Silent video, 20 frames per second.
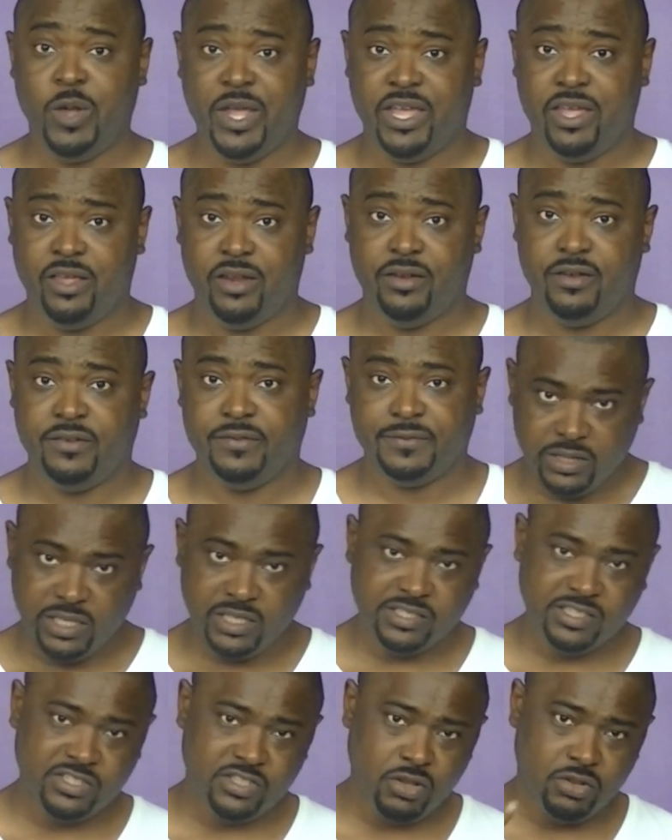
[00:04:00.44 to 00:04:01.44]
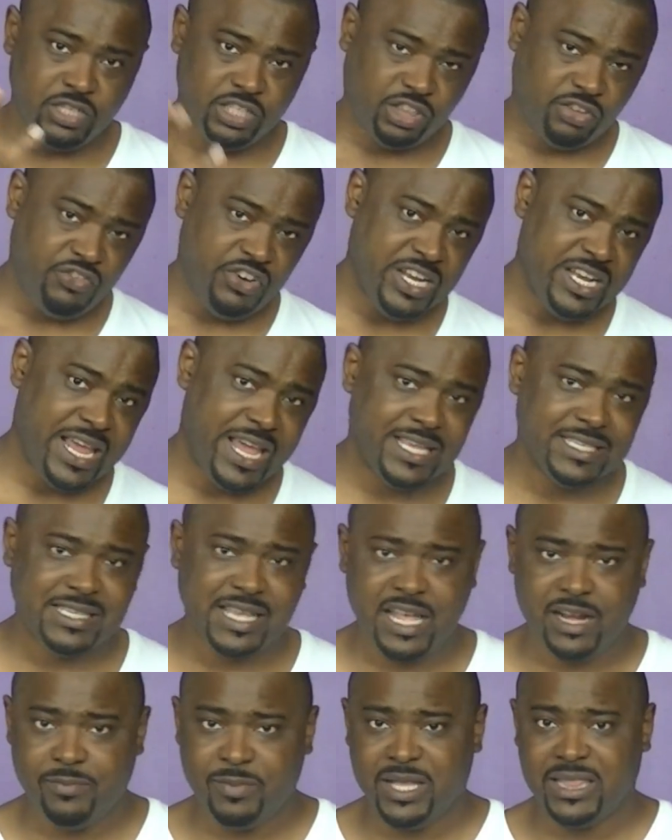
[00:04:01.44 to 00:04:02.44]
weight. This is only 3 days
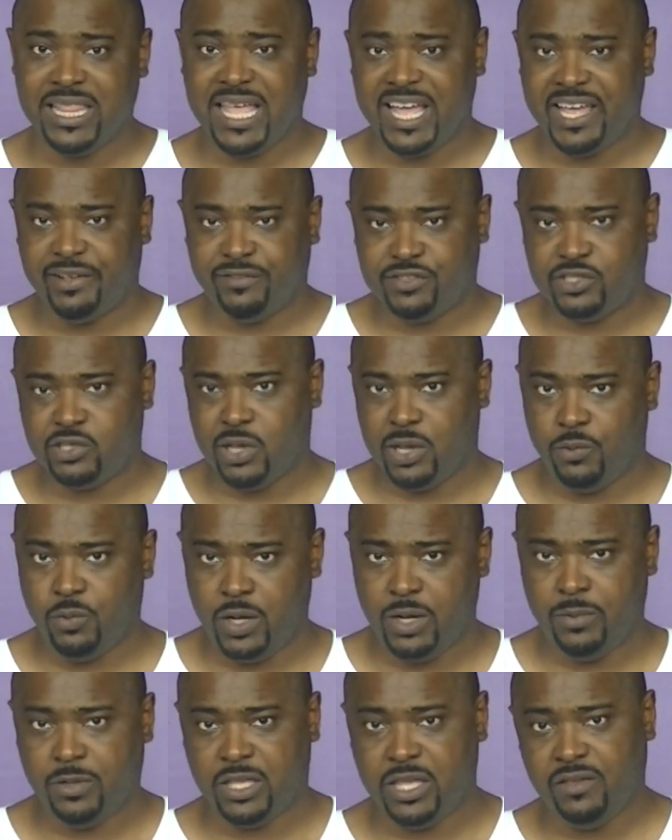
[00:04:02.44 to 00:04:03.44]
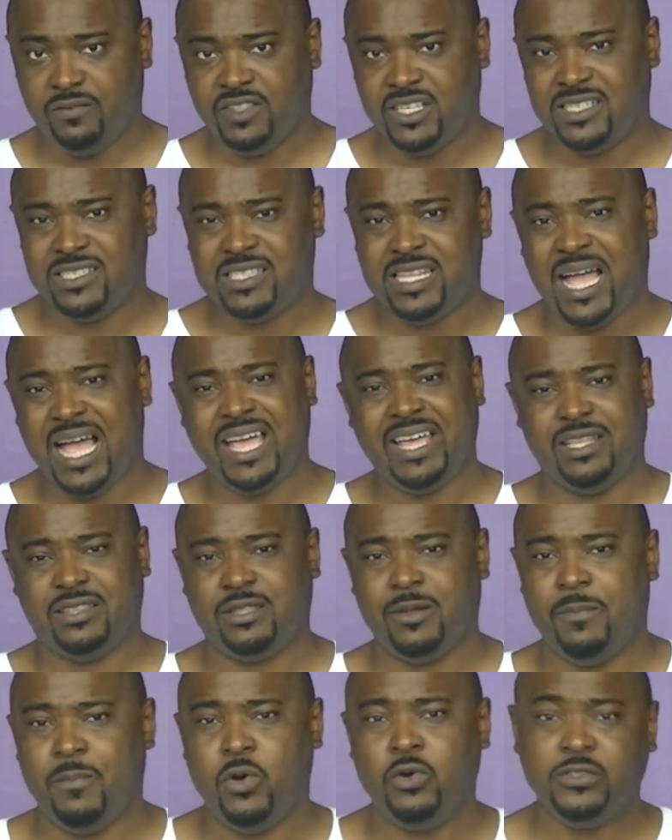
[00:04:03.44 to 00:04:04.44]
out of my life, so I want to give this diet
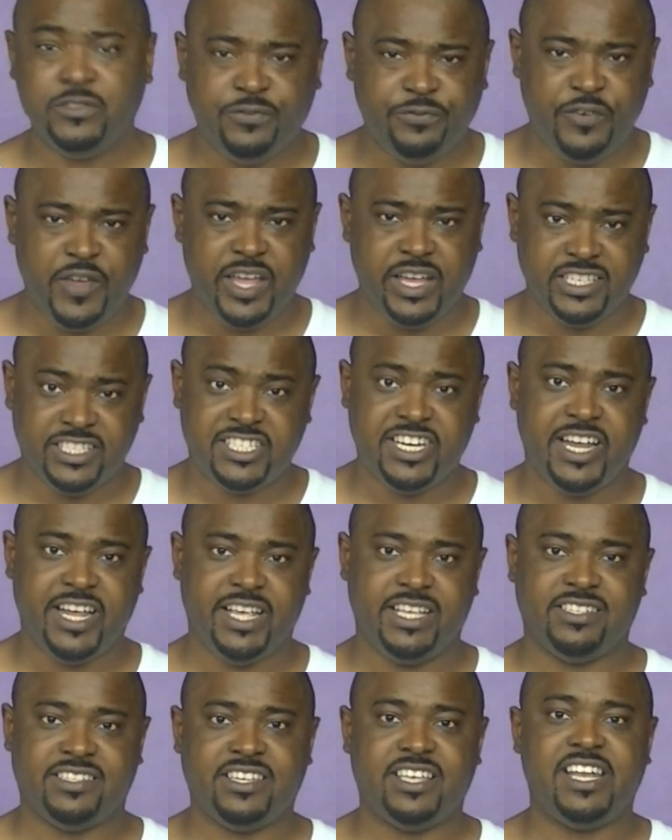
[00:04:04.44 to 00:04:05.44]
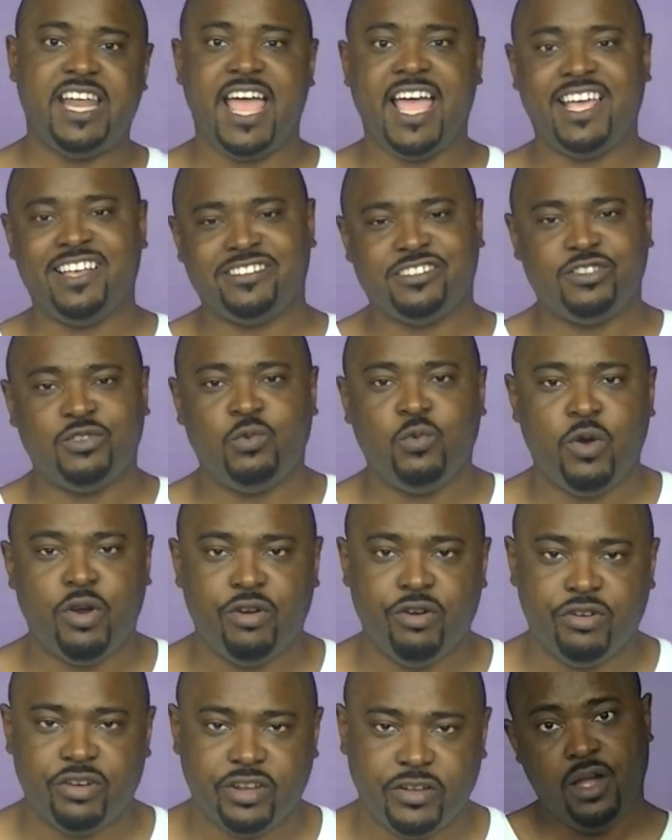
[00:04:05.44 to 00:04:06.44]
the most fair chance it has to
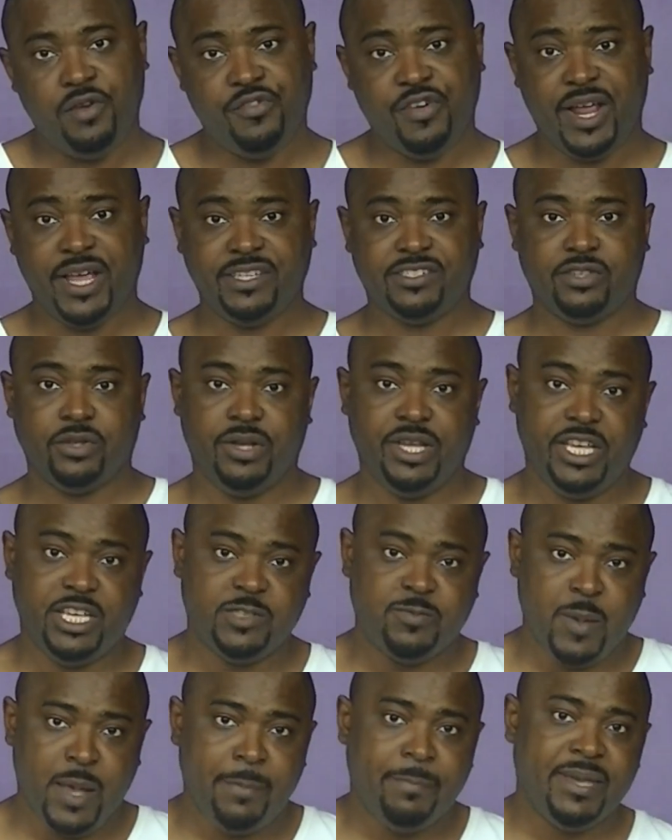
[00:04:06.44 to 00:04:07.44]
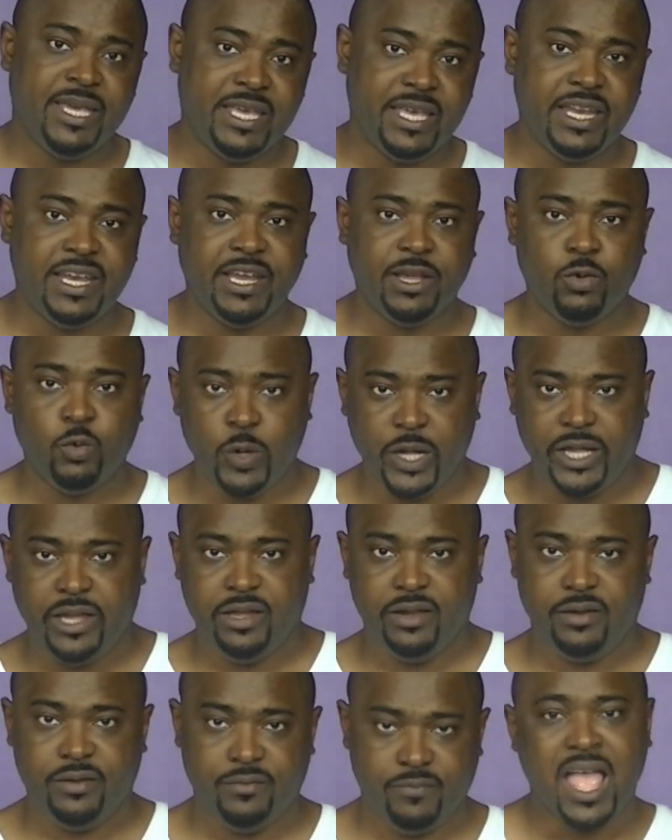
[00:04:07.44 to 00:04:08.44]
work. Alright, so here's my beginning weight.
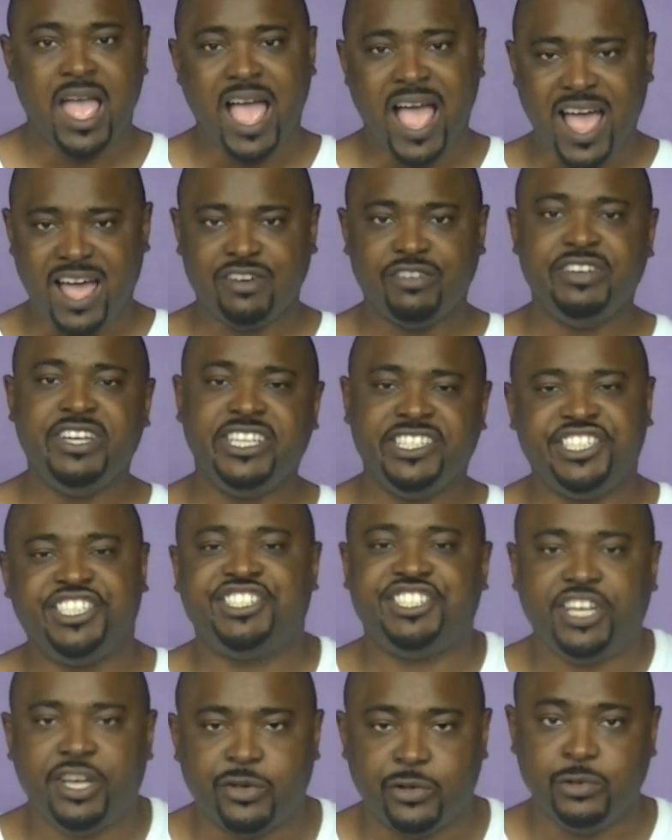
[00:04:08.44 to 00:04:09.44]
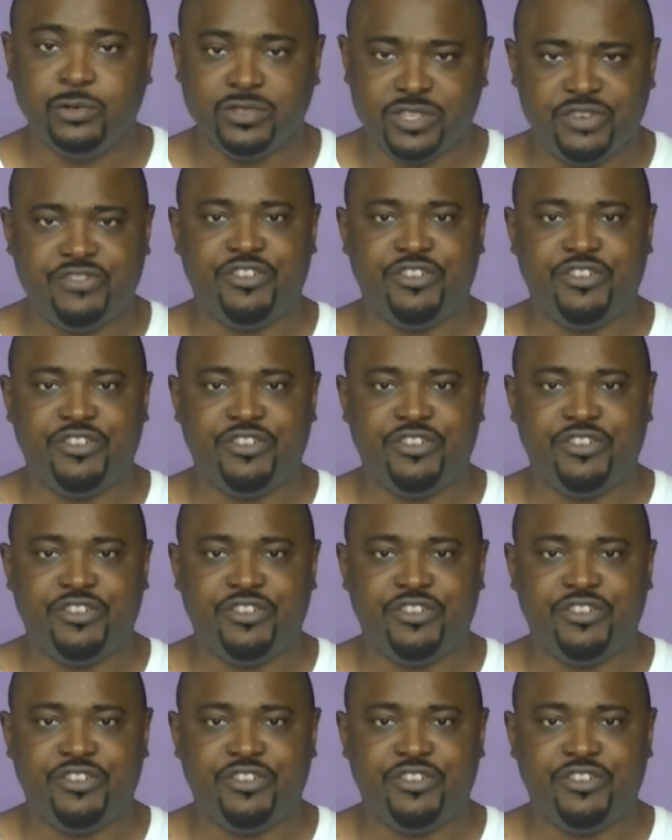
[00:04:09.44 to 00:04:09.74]
I don't need your chuckles,